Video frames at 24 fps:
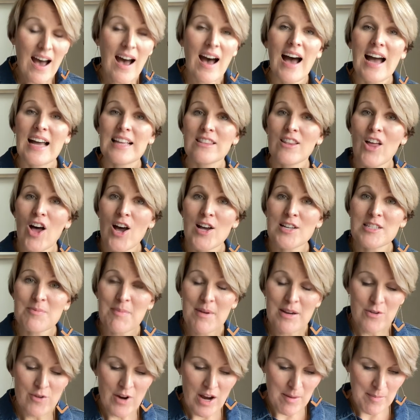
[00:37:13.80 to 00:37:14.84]
I lost my
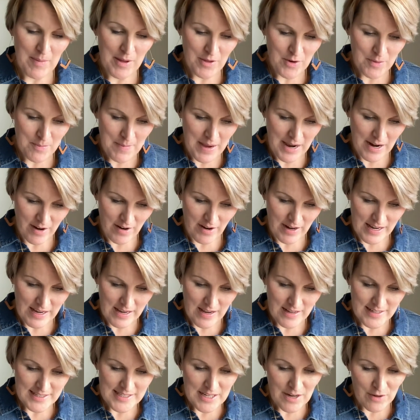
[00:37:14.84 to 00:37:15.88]
grandmother Mary
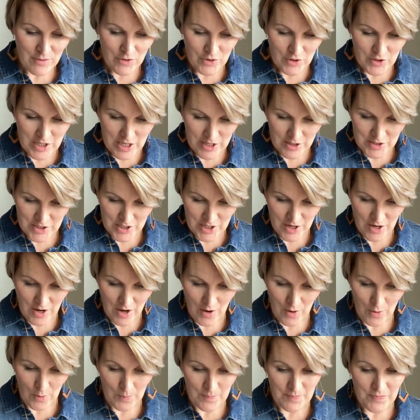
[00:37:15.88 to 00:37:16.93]
several years
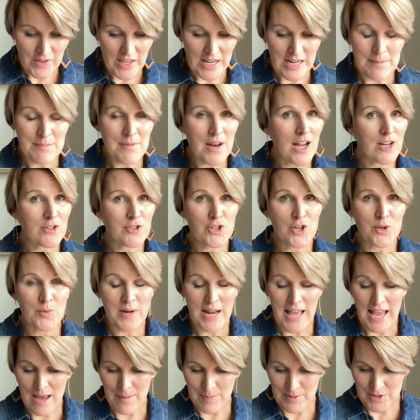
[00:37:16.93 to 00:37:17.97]
ago, and I'm not sure what
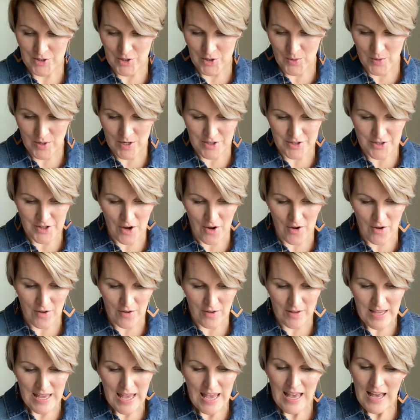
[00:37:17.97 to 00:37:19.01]
happened to her doll.
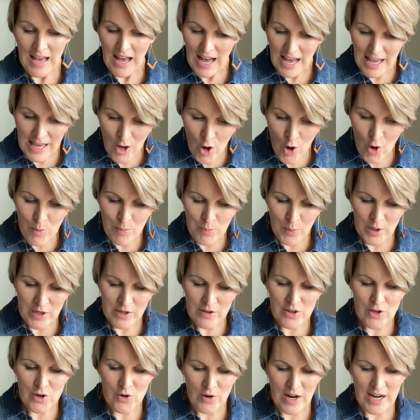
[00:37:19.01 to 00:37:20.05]
I hope one of
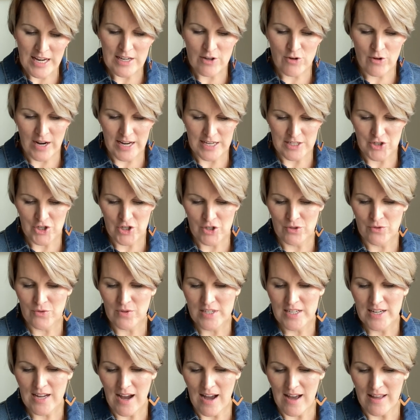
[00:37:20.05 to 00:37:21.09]
the great
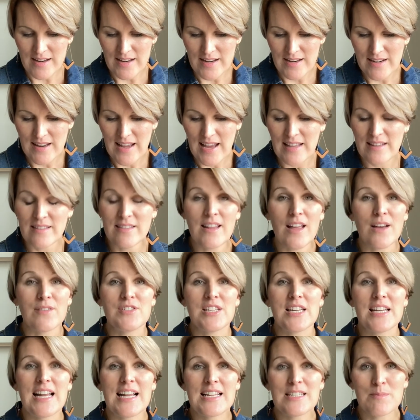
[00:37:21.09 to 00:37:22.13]
grandchildren got it and loved
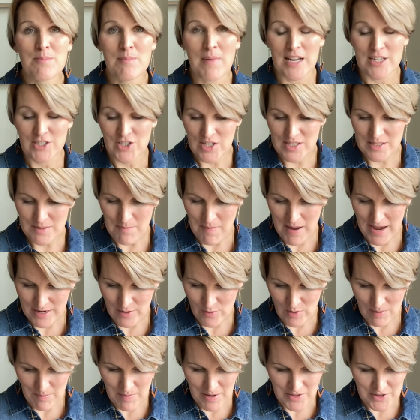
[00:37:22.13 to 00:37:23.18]
it as much as my
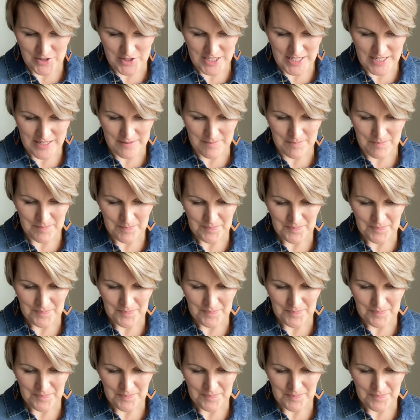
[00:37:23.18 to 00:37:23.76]
grandmother did.